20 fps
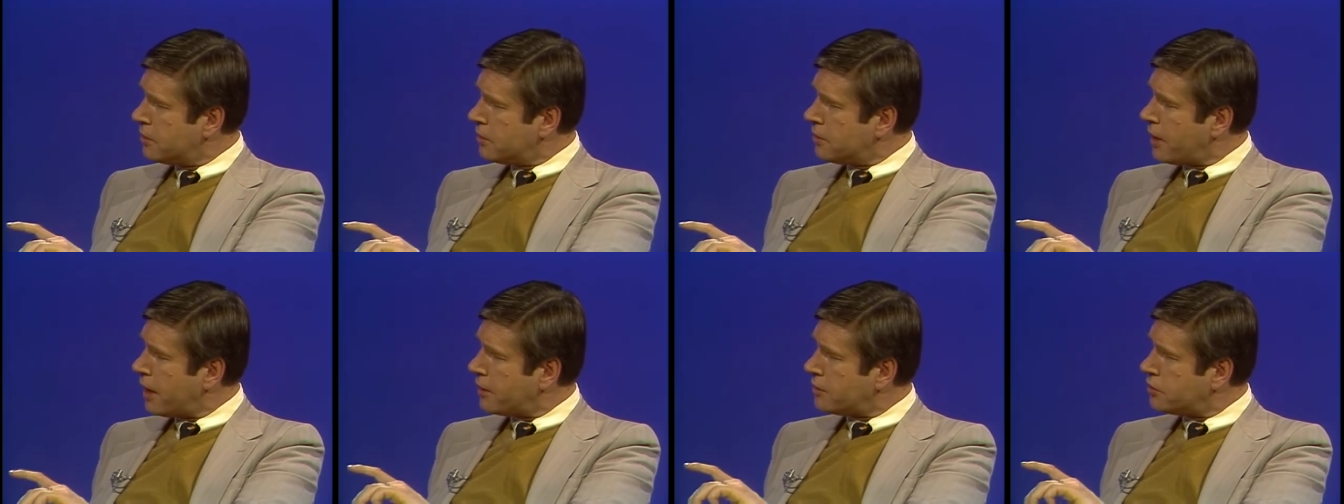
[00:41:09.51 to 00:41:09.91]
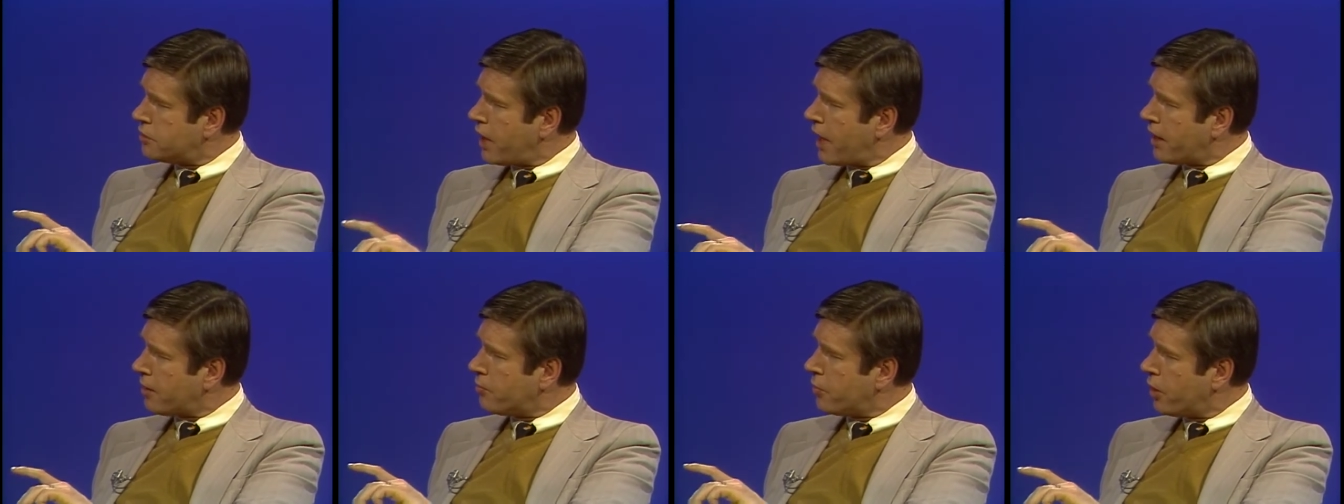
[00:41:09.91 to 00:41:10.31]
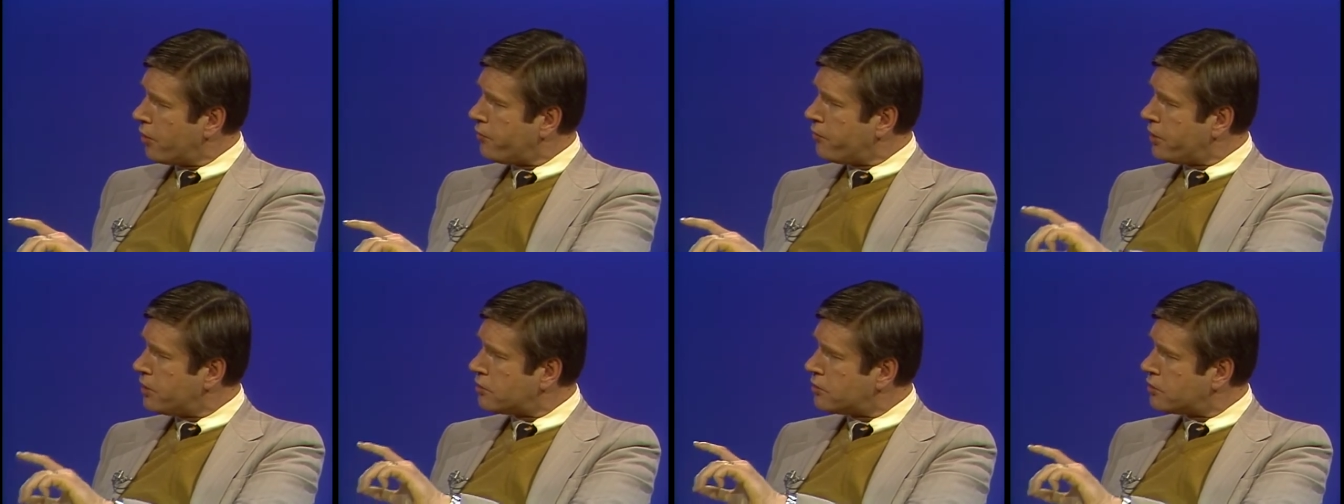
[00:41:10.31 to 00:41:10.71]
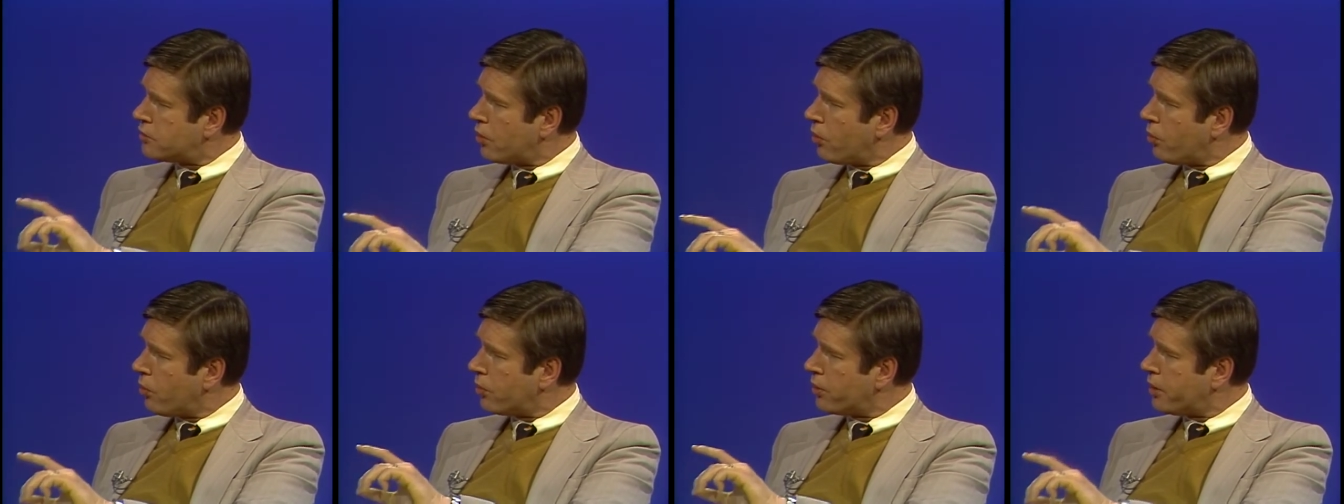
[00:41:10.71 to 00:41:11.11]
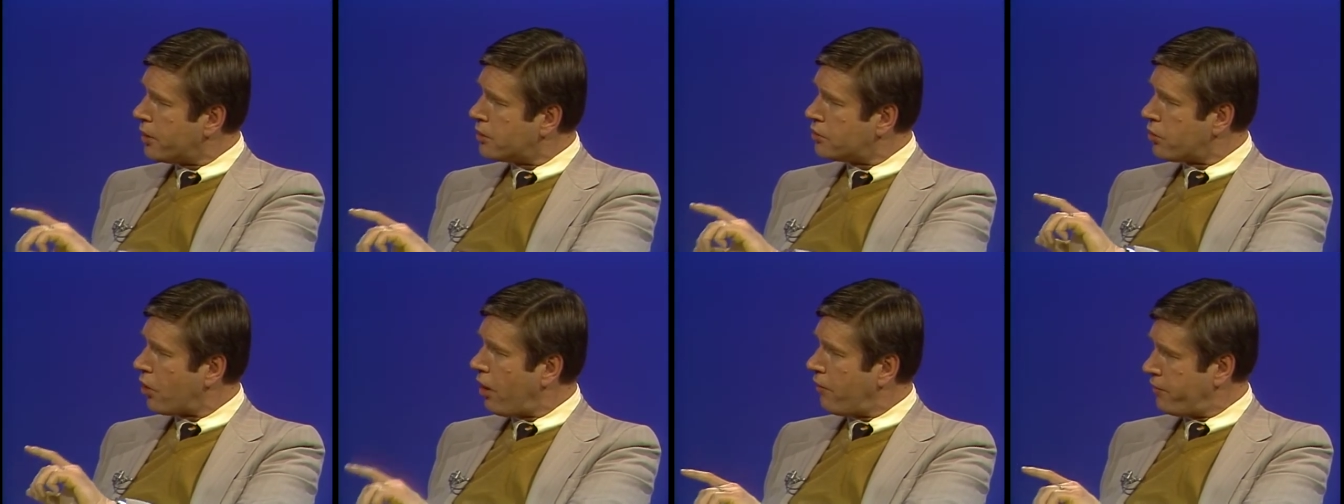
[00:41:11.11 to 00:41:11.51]
that Jack Murphy sold
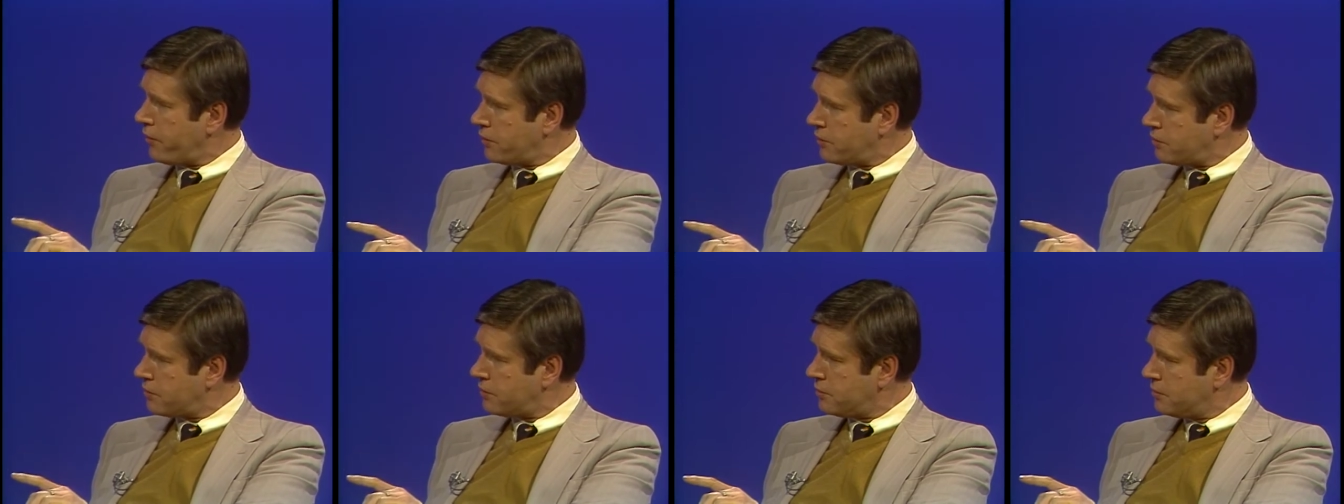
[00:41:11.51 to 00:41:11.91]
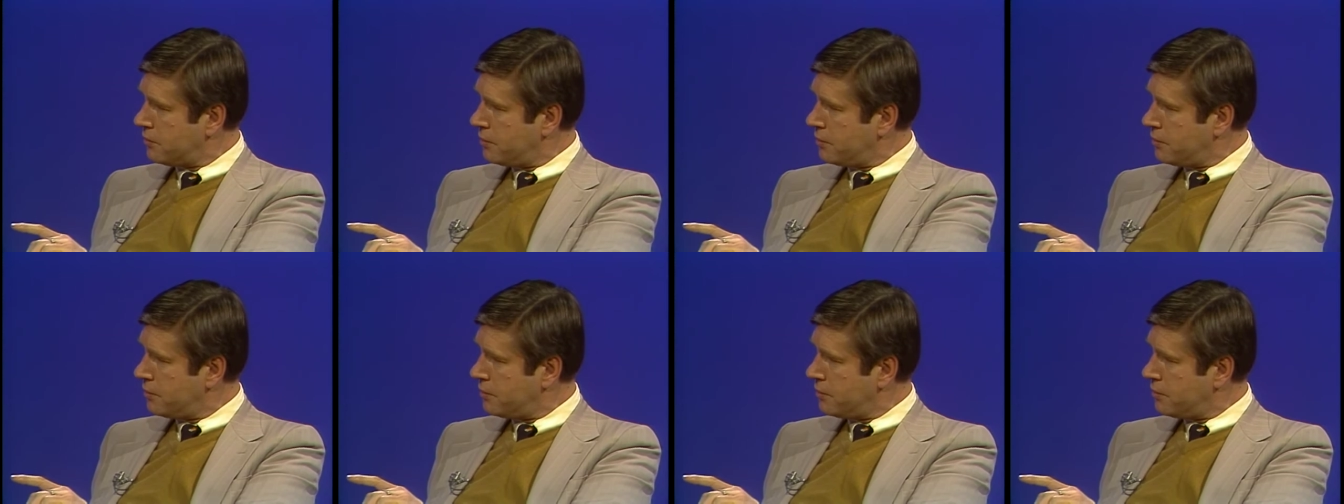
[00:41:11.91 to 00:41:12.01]
his office